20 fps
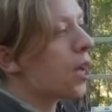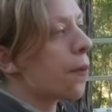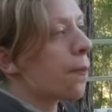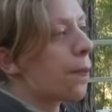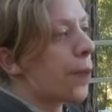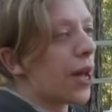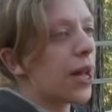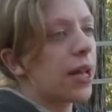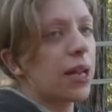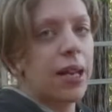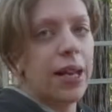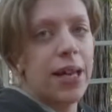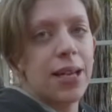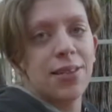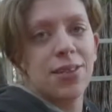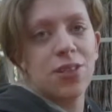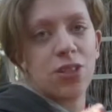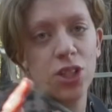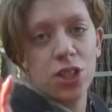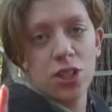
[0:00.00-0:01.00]
but at
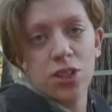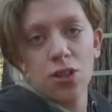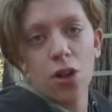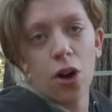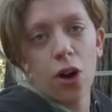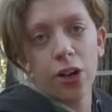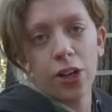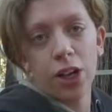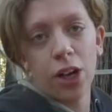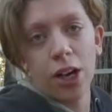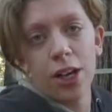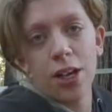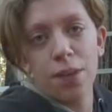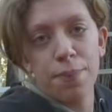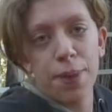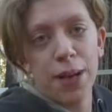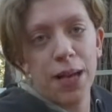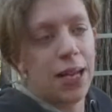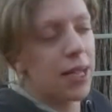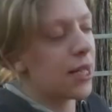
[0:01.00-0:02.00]
least she's not going to
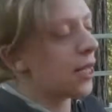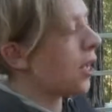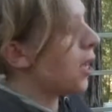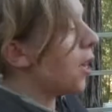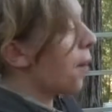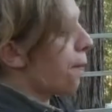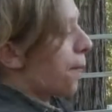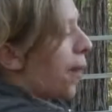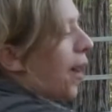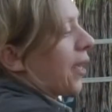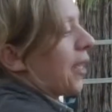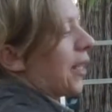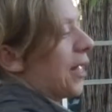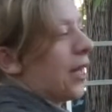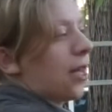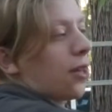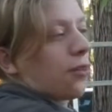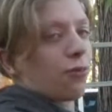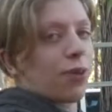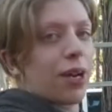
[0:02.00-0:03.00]
be
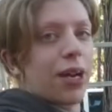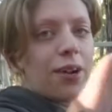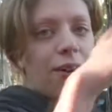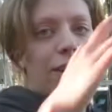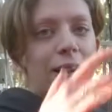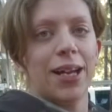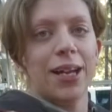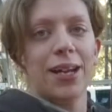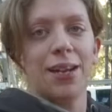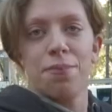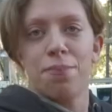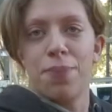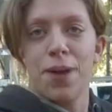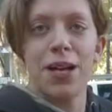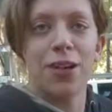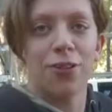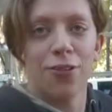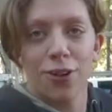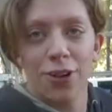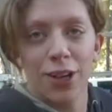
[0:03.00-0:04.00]
bucking and rearing and
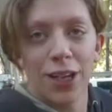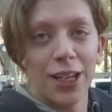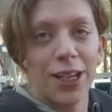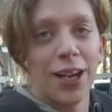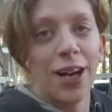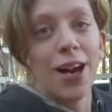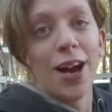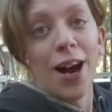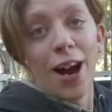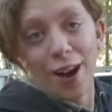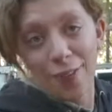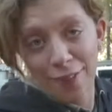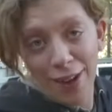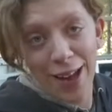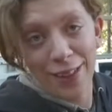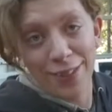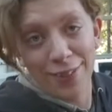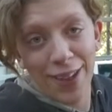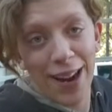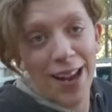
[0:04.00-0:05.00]
pig rooting
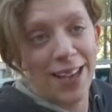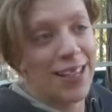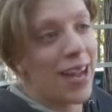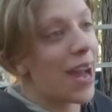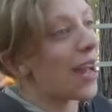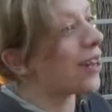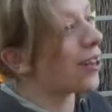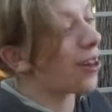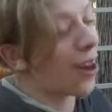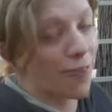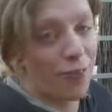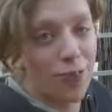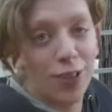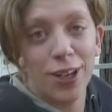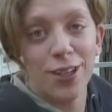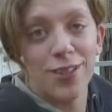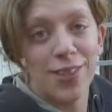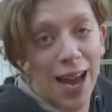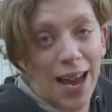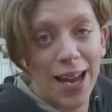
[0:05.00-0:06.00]
around the round yard, and I've got
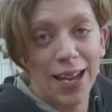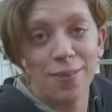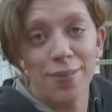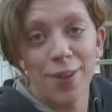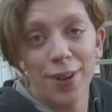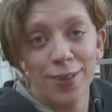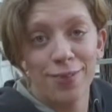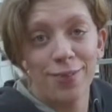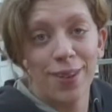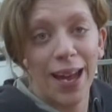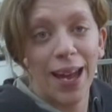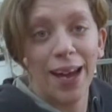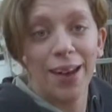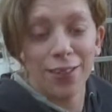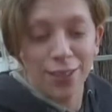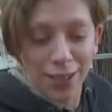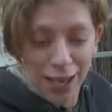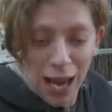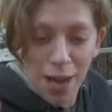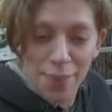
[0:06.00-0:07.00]
to tame her
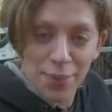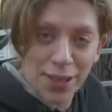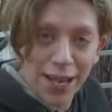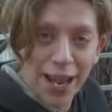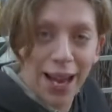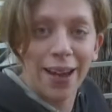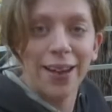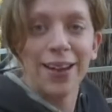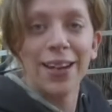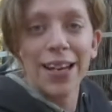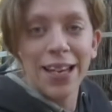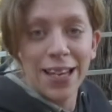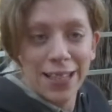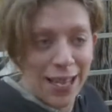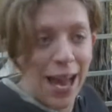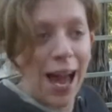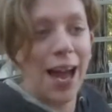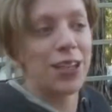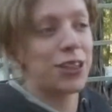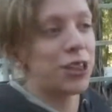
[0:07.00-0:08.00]
down, calm her down,
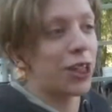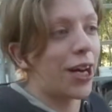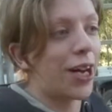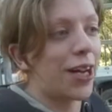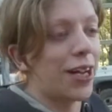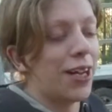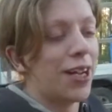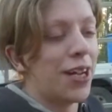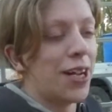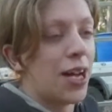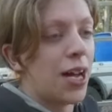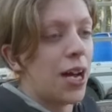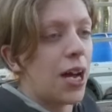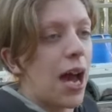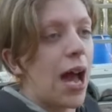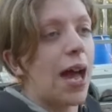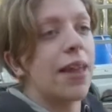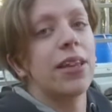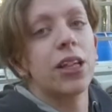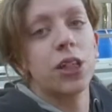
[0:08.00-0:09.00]
catch her,
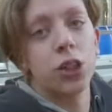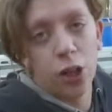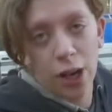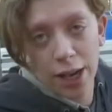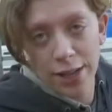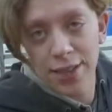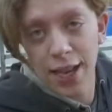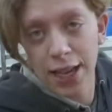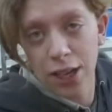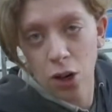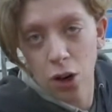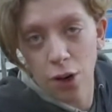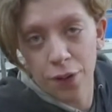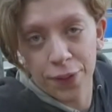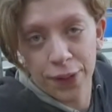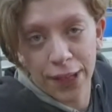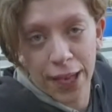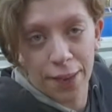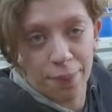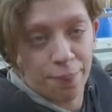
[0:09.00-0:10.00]
and then try and take it off
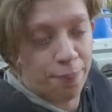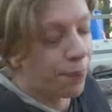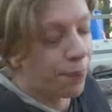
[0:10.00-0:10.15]
again.